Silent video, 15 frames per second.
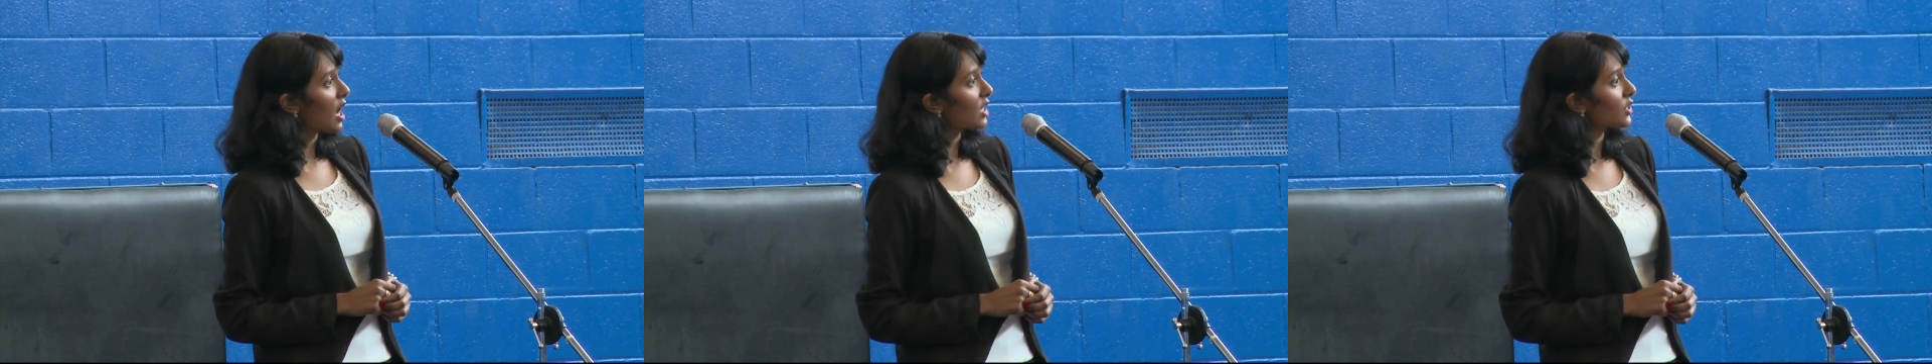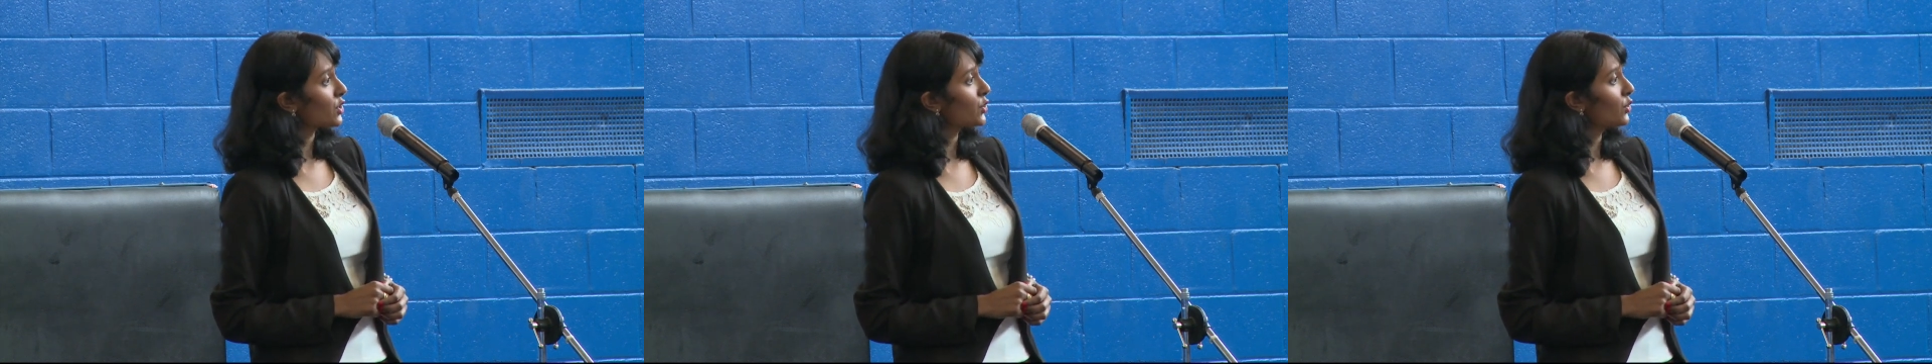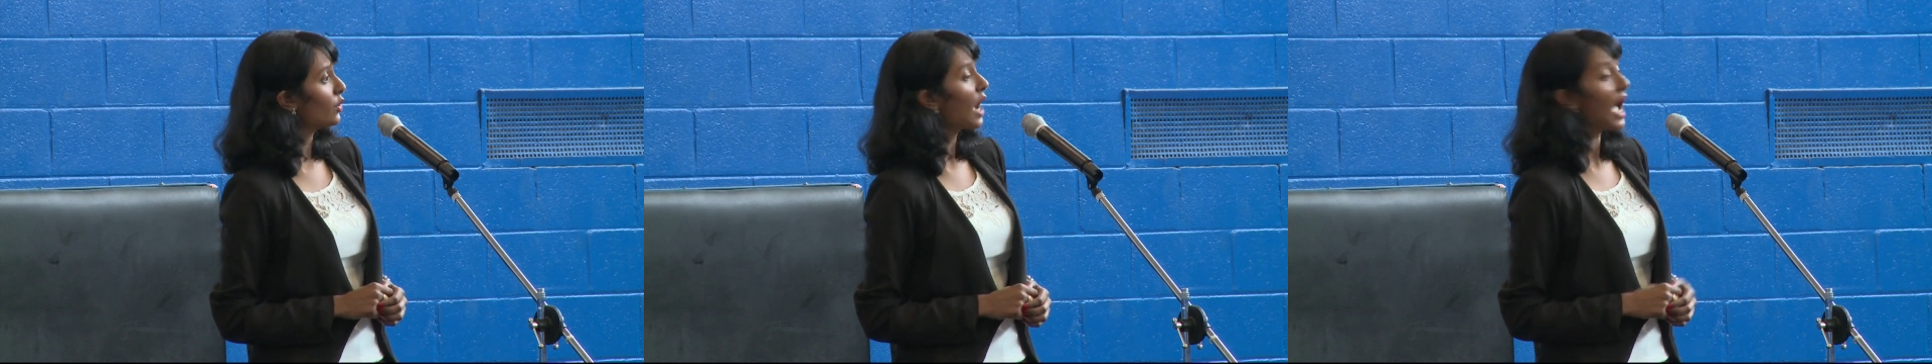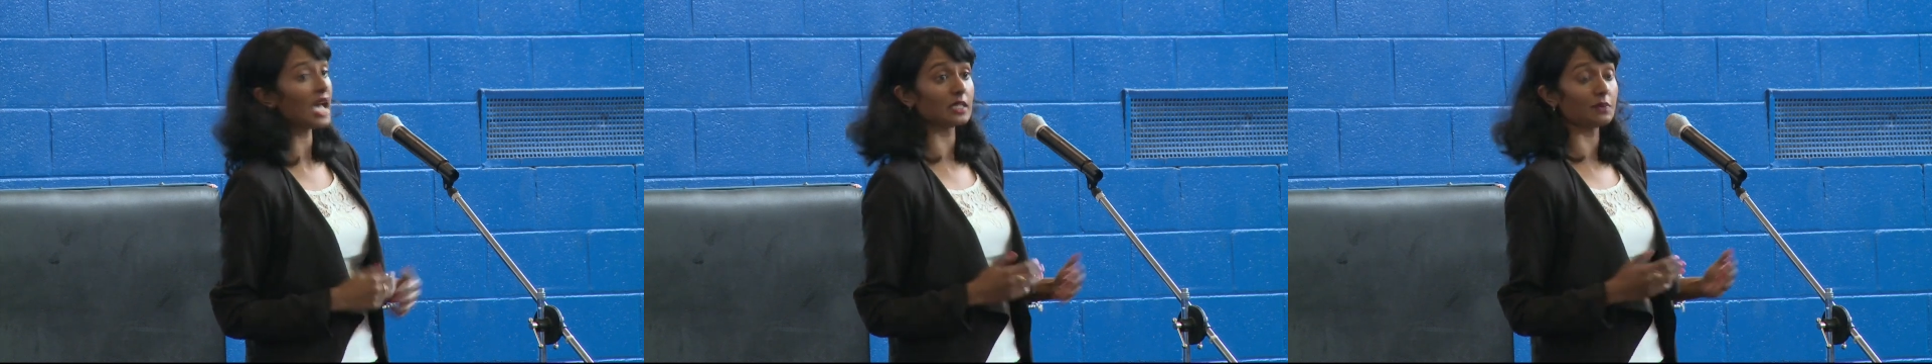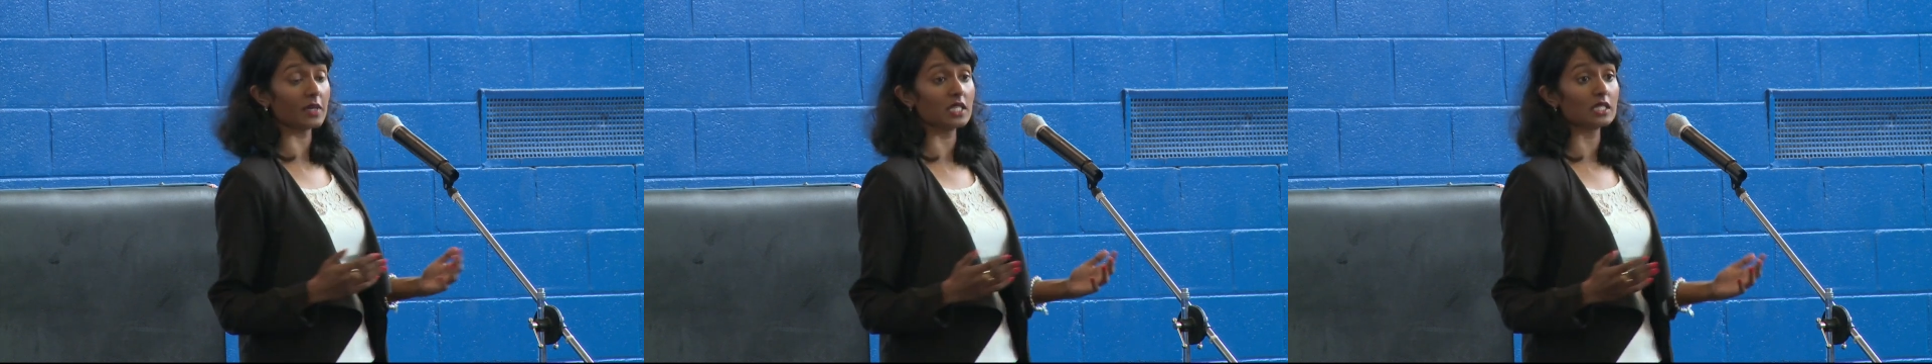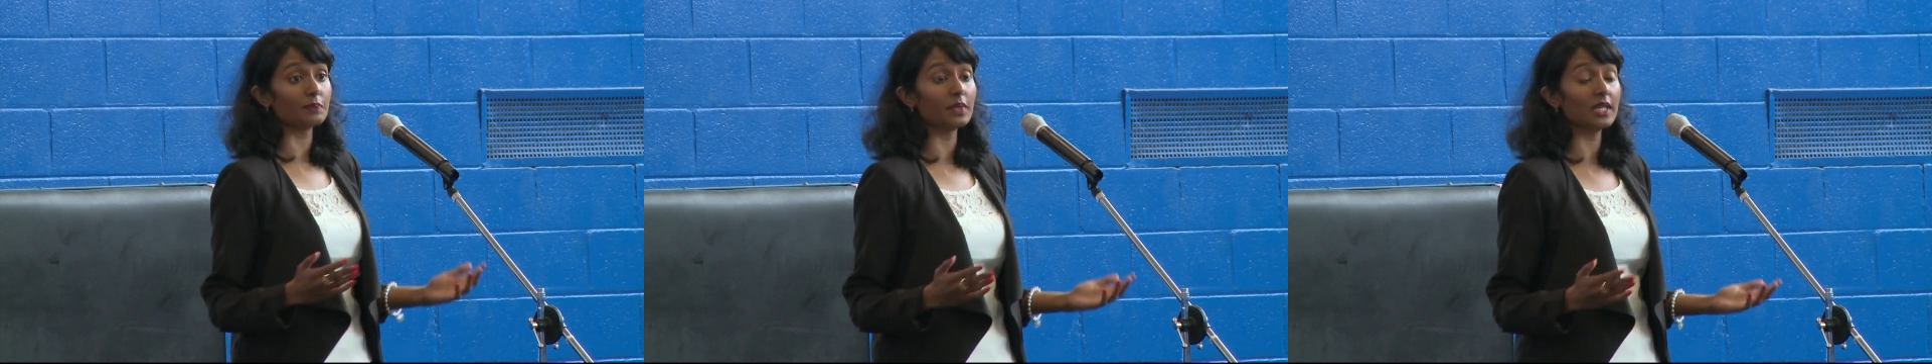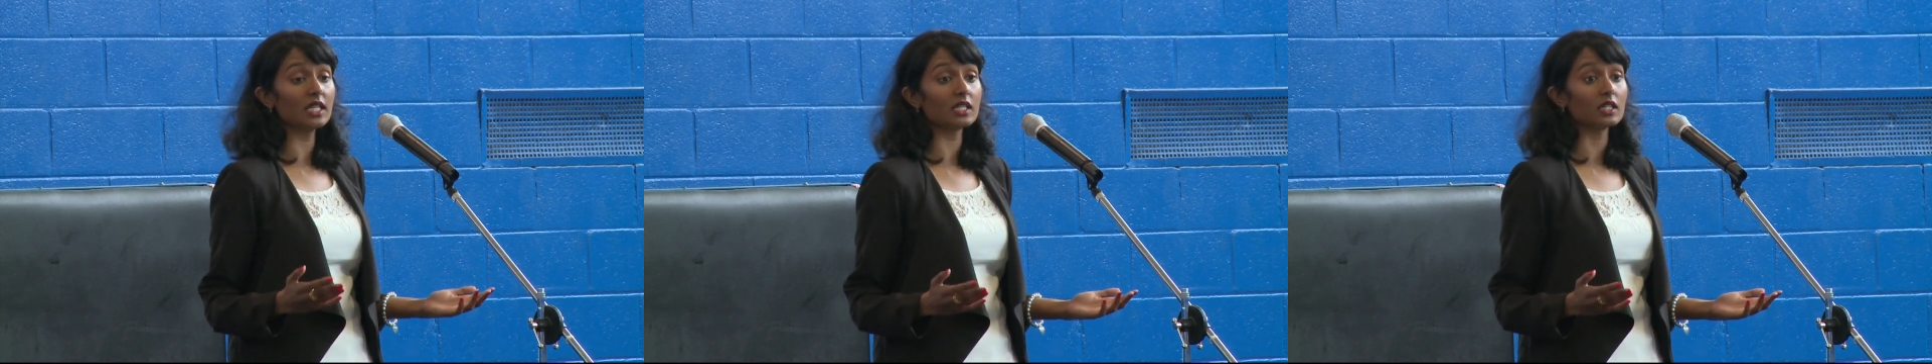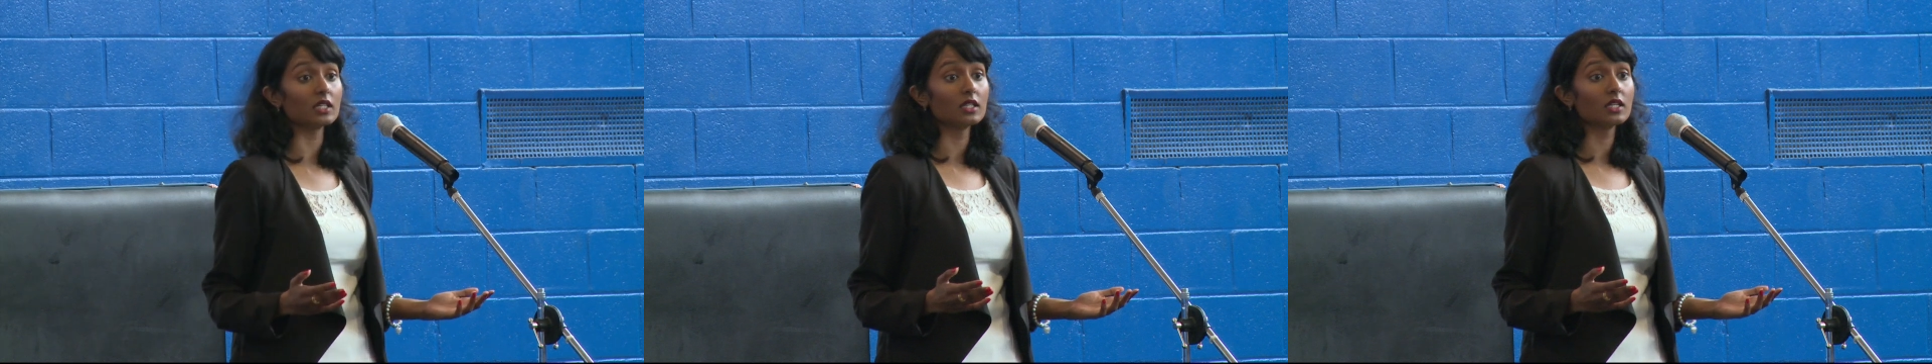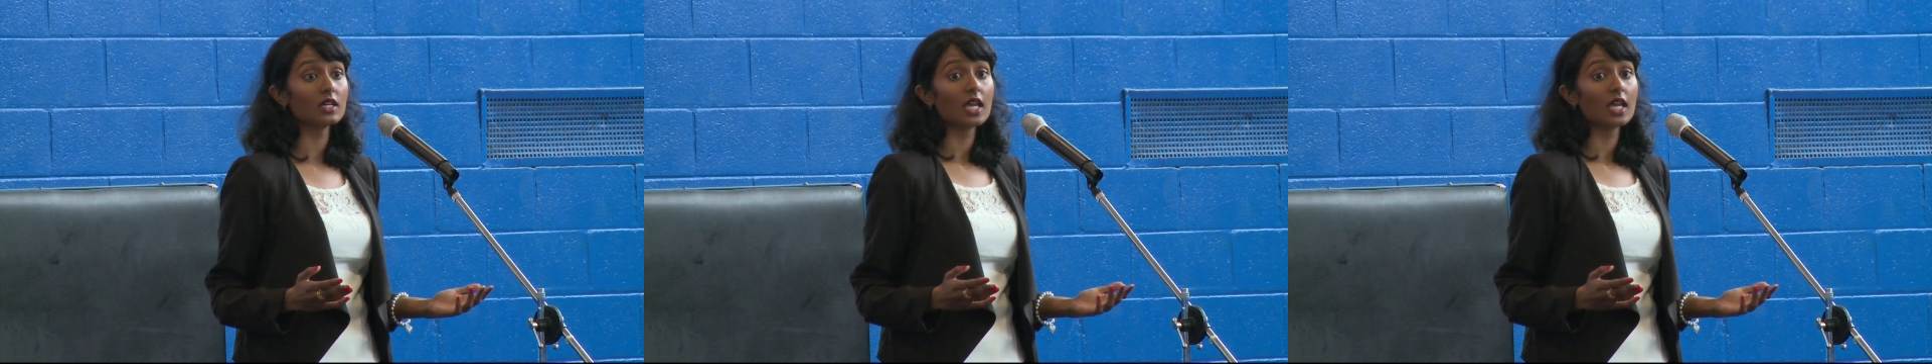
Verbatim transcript: arsenal has been depleted,